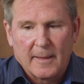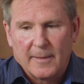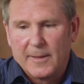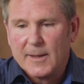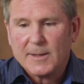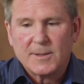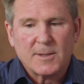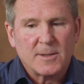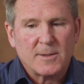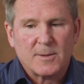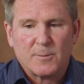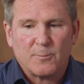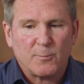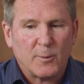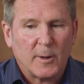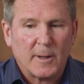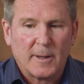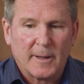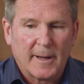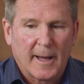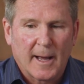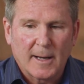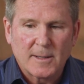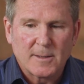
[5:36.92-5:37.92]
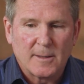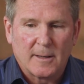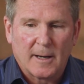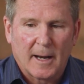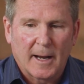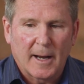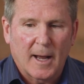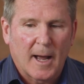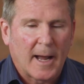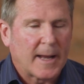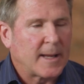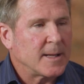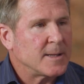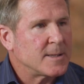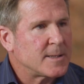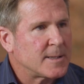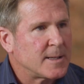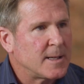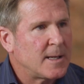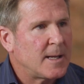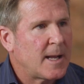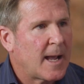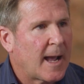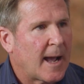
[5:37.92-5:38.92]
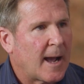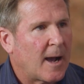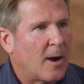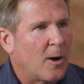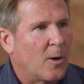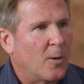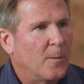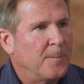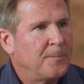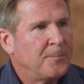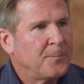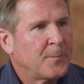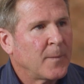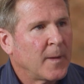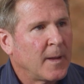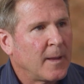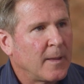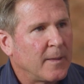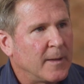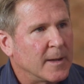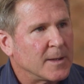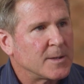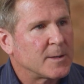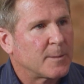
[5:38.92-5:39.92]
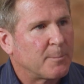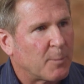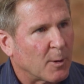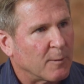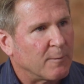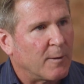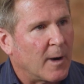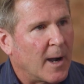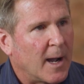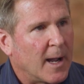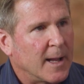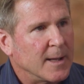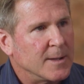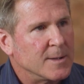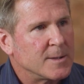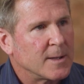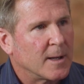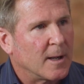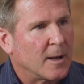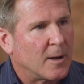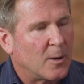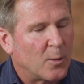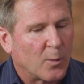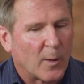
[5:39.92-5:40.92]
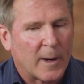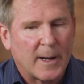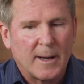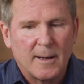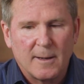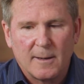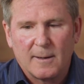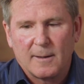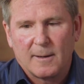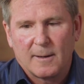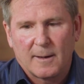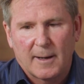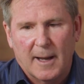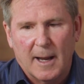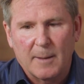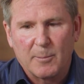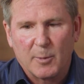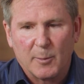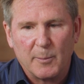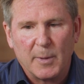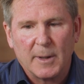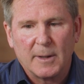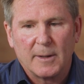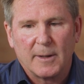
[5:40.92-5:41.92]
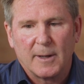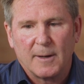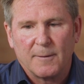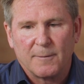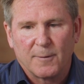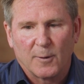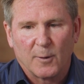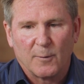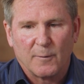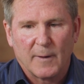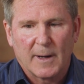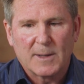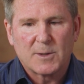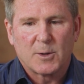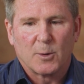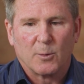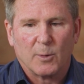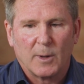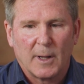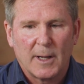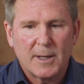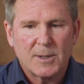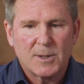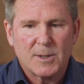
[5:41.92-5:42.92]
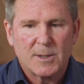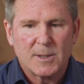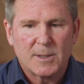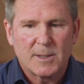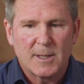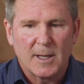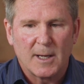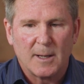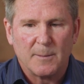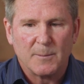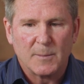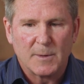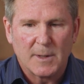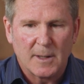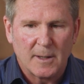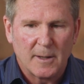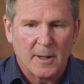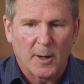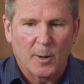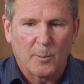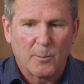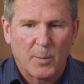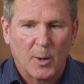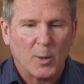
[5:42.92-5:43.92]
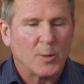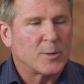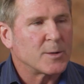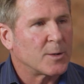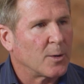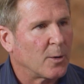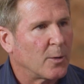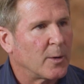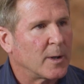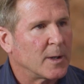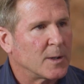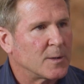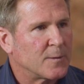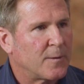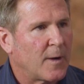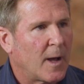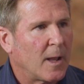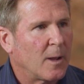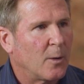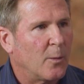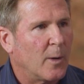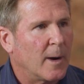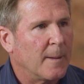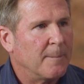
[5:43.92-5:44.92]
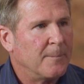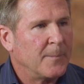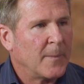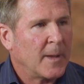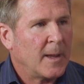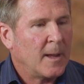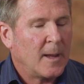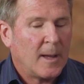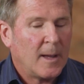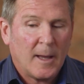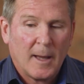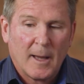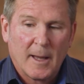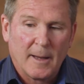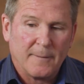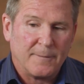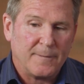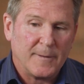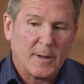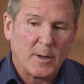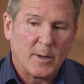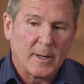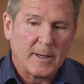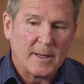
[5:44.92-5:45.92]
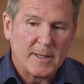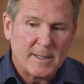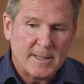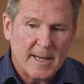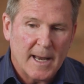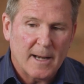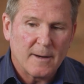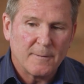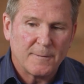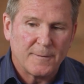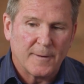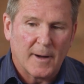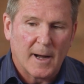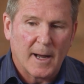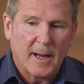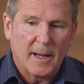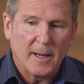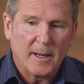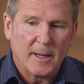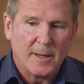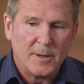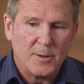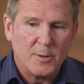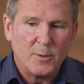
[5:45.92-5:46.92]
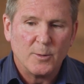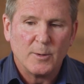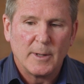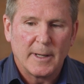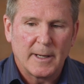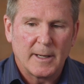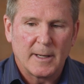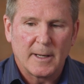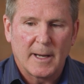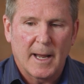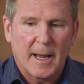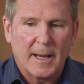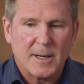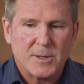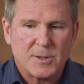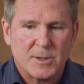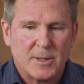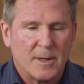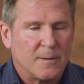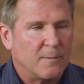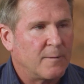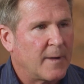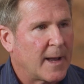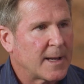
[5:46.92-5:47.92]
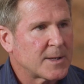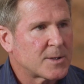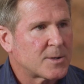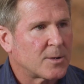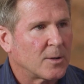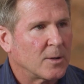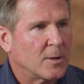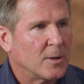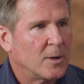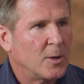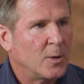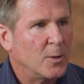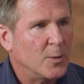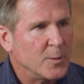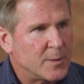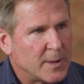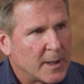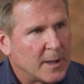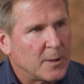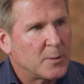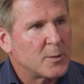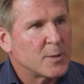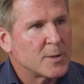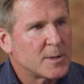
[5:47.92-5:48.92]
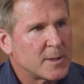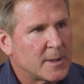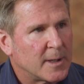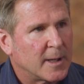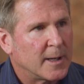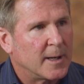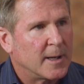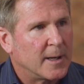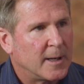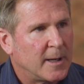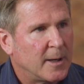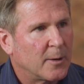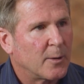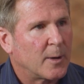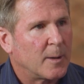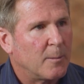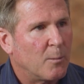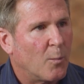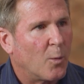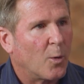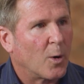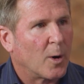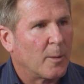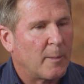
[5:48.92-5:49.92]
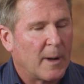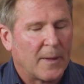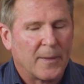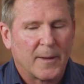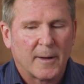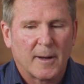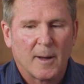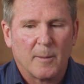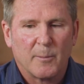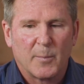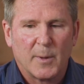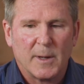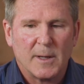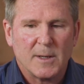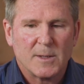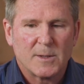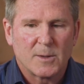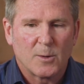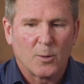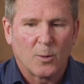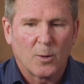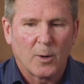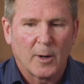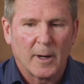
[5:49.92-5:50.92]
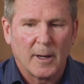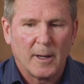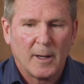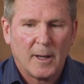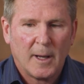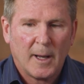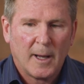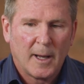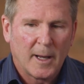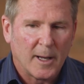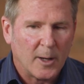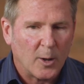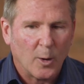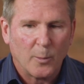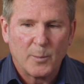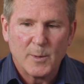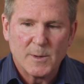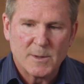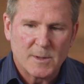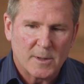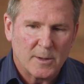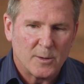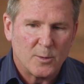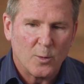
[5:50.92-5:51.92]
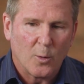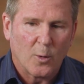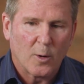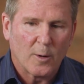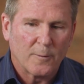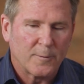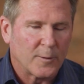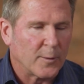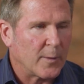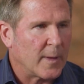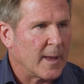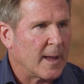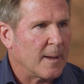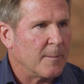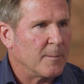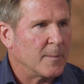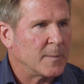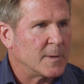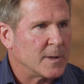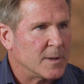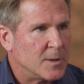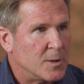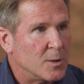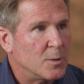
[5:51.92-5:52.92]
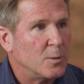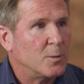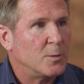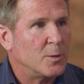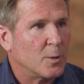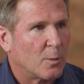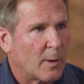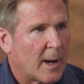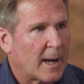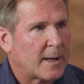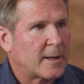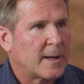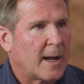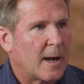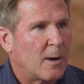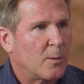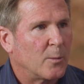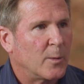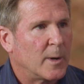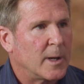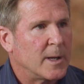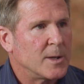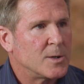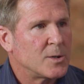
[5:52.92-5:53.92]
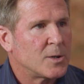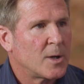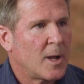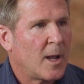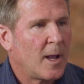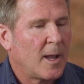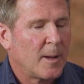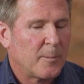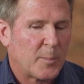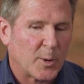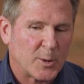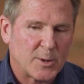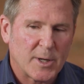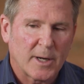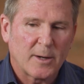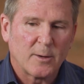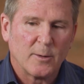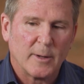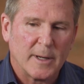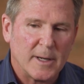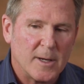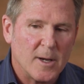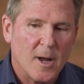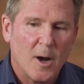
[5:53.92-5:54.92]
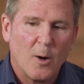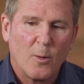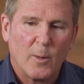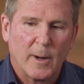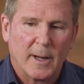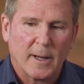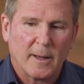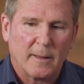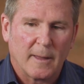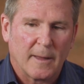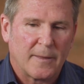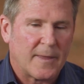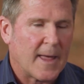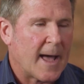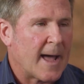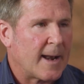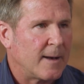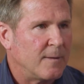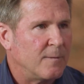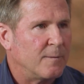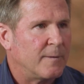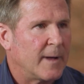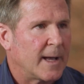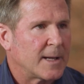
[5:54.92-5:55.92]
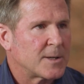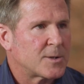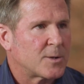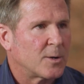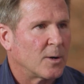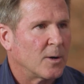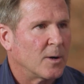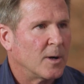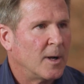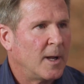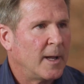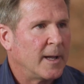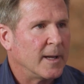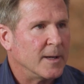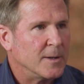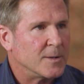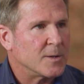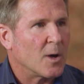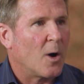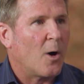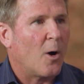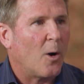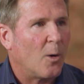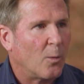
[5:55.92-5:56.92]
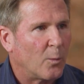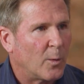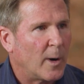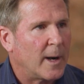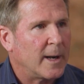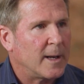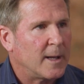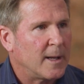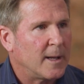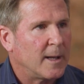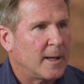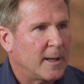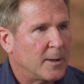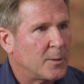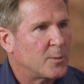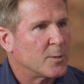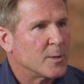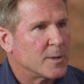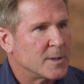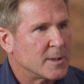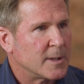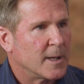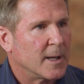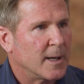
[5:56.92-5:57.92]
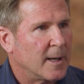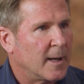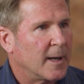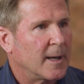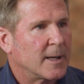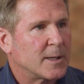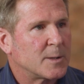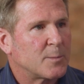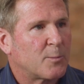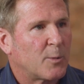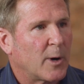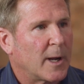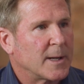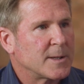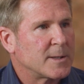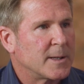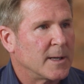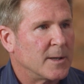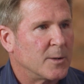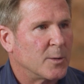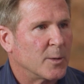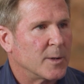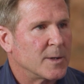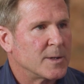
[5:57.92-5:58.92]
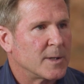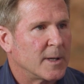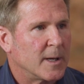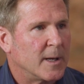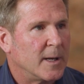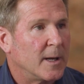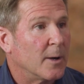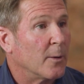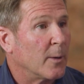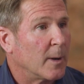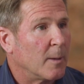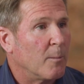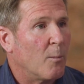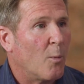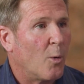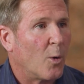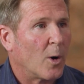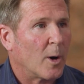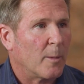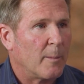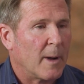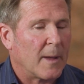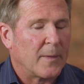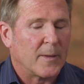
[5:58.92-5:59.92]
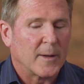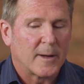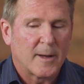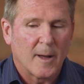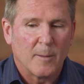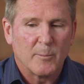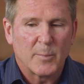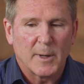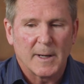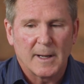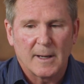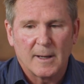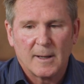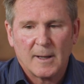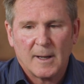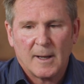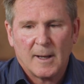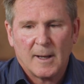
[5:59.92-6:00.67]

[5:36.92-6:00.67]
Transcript: This is really excellent. I can see how this provides a great capability for investor relations teams in their post-earnings follow-up. If you can identify a newly engaged investor who's interested in hearing more about the company's story, it opens the door for them to do direct outreach, particularly knowing that that investor is already interested and expressed interest in hearing more about the company.